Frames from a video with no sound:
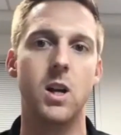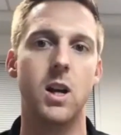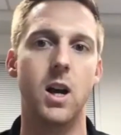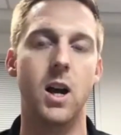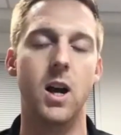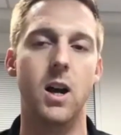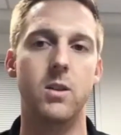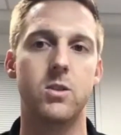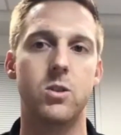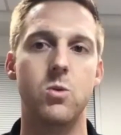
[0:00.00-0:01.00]
uh,
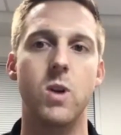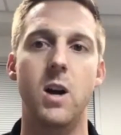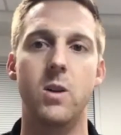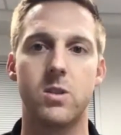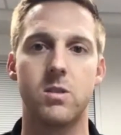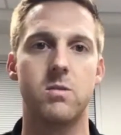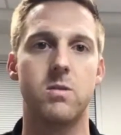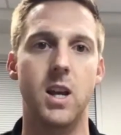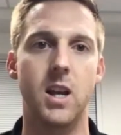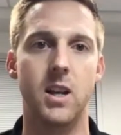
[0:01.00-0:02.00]
two routes
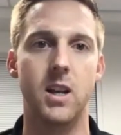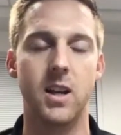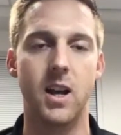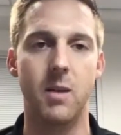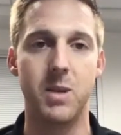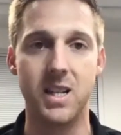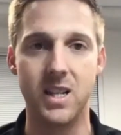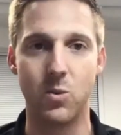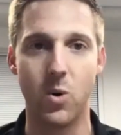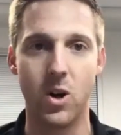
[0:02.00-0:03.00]
that uh,
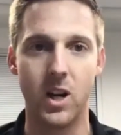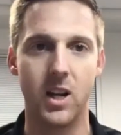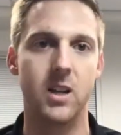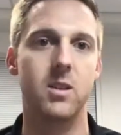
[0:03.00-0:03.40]
PTs work in